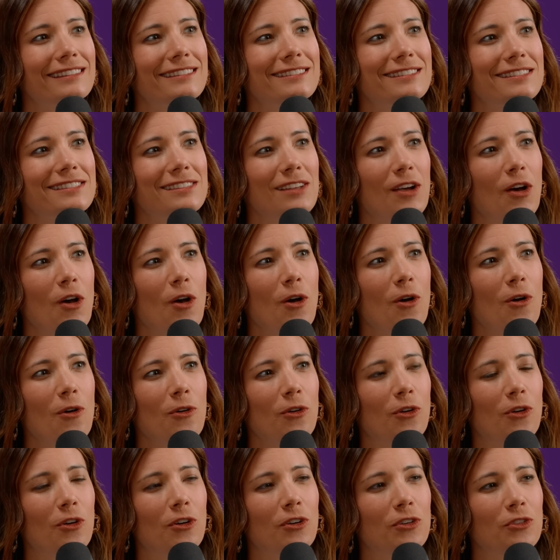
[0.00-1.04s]
just
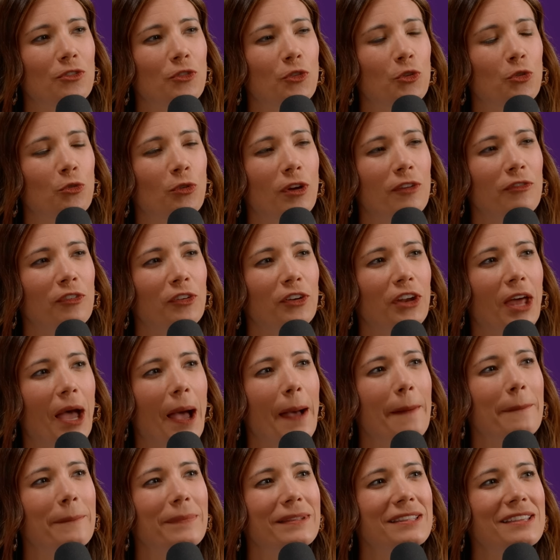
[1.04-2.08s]
all shriveled
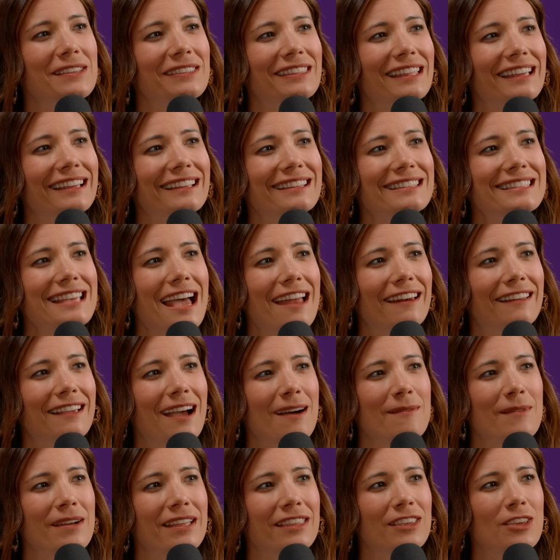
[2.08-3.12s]
up and you think, Dad
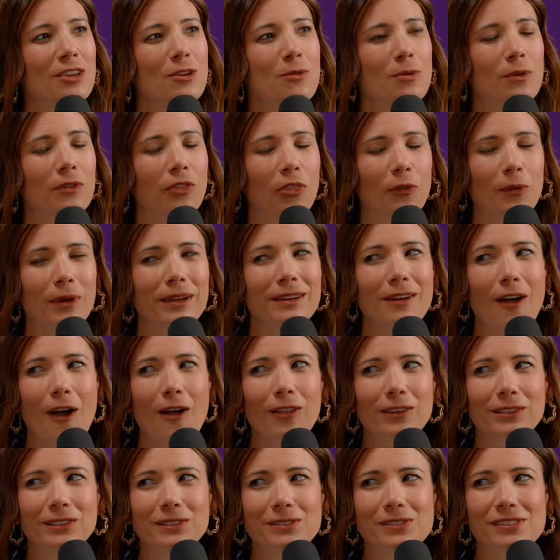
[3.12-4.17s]
gummit, you were three
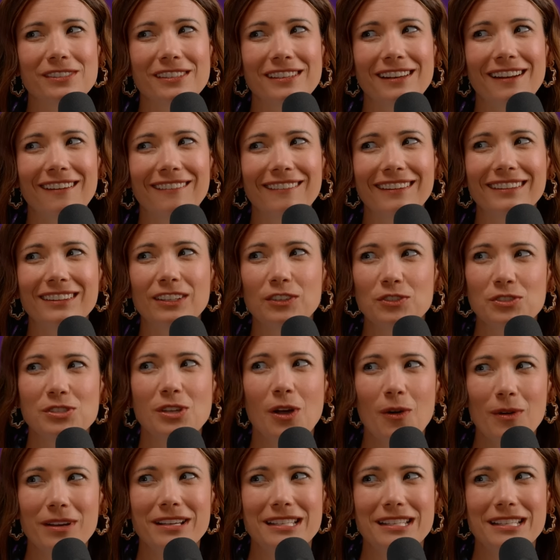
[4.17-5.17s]
dollars. You know, like they're so